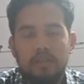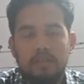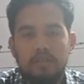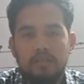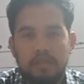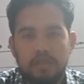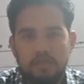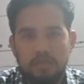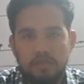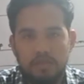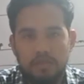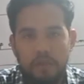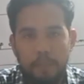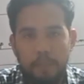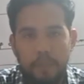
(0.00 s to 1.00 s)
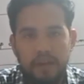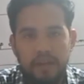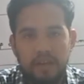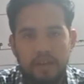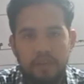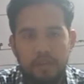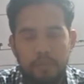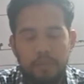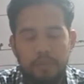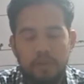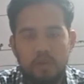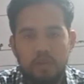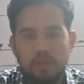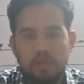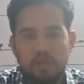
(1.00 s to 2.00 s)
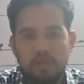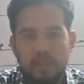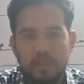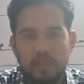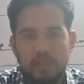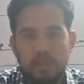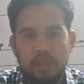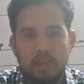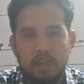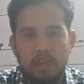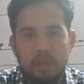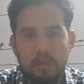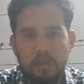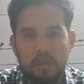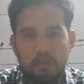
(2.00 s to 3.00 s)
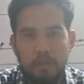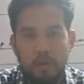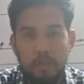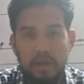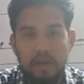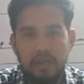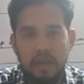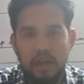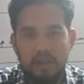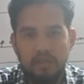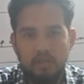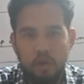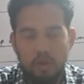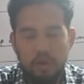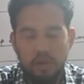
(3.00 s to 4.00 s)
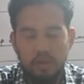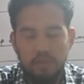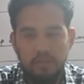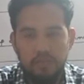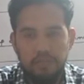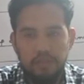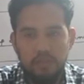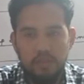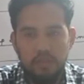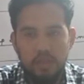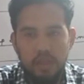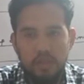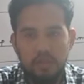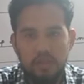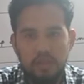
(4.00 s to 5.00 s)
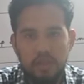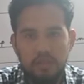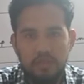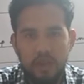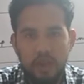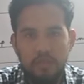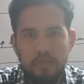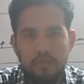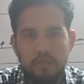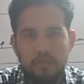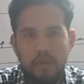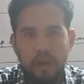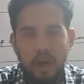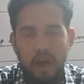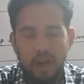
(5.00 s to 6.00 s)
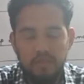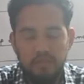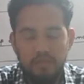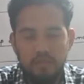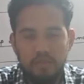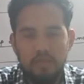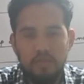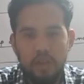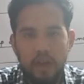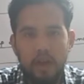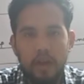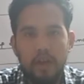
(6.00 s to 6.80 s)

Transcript: Just maintain the precaution that our government has ordered. Stay safe and stay